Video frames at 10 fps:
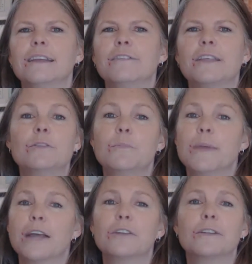if they
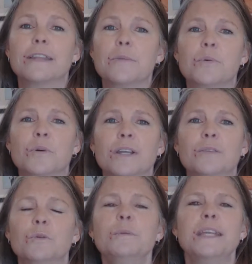even matter at that
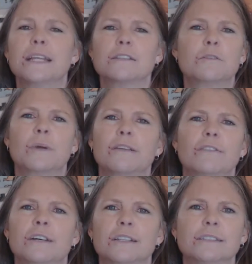point, will be answered by
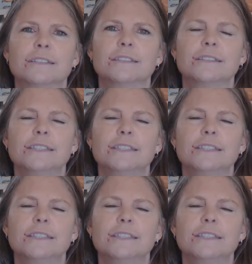Father.